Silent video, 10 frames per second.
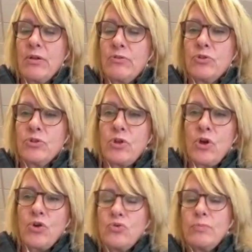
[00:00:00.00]

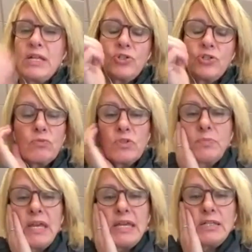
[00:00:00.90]
No mention was
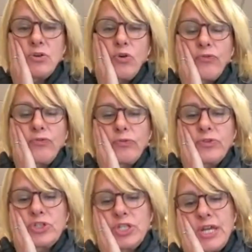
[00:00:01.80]
made of
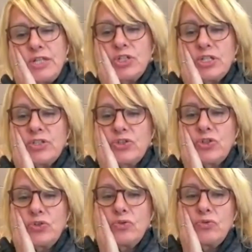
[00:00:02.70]
the changes
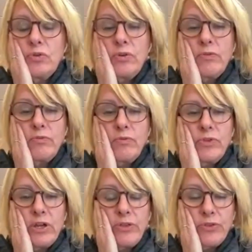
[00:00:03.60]
to
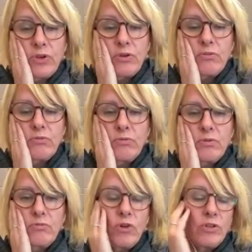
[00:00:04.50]
the other
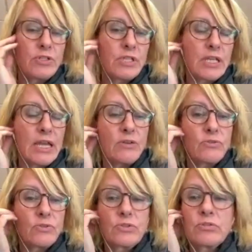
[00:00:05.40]
runners'
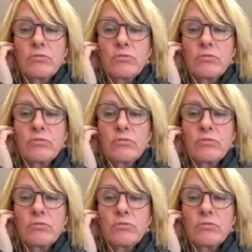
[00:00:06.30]
accounts.